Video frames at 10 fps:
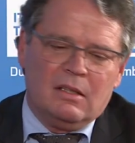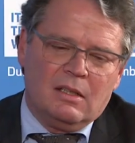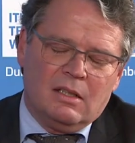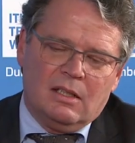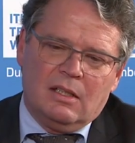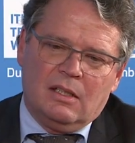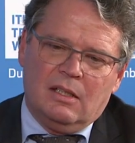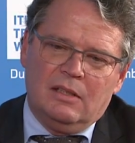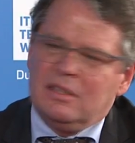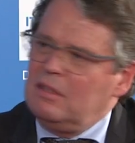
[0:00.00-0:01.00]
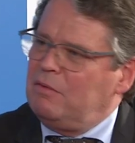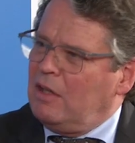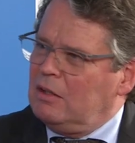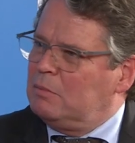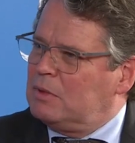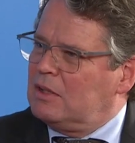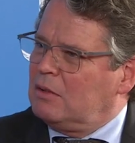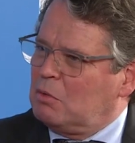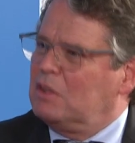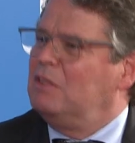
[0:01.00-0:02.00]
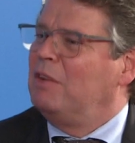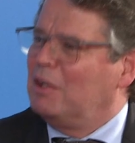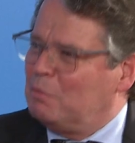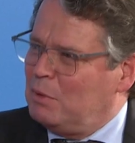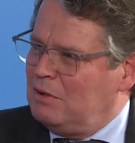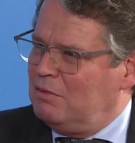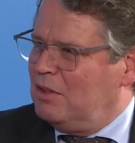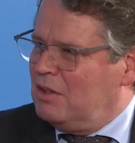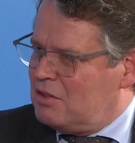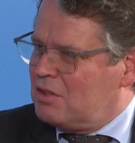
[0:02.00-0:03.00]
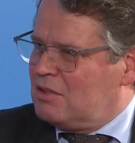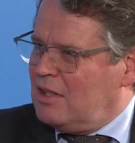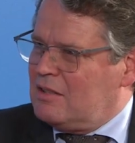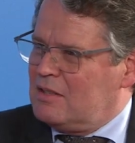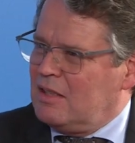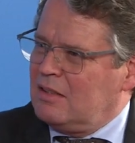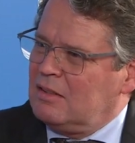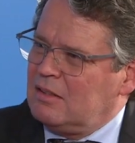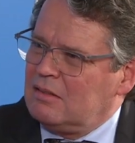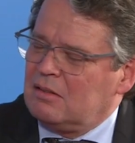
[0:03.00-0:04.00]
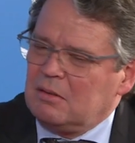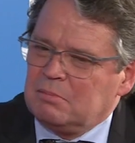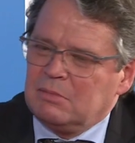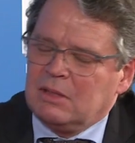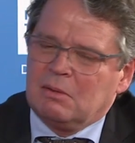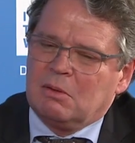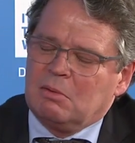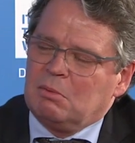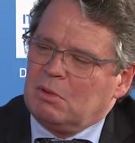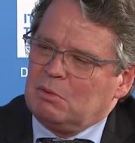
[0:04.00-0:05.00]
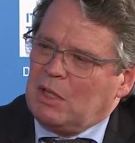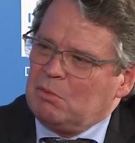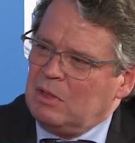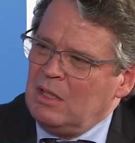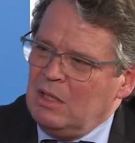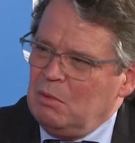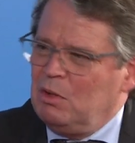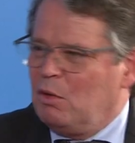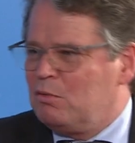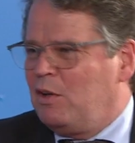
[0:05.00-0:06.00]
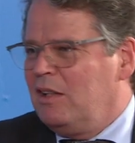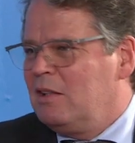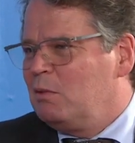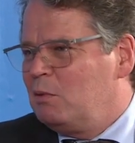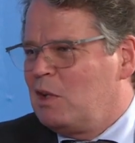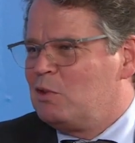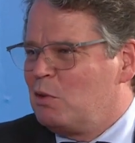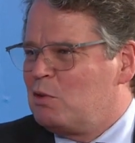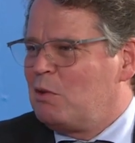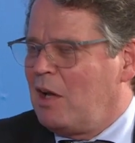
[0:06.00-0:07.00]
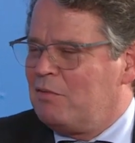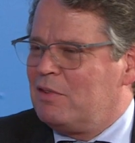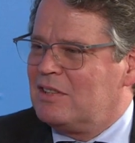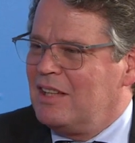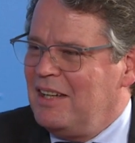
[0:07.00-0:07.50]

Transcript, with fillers: uh, underdeveloped uh, or developing villages, let's say. So uh, we don't find, there's no giraffes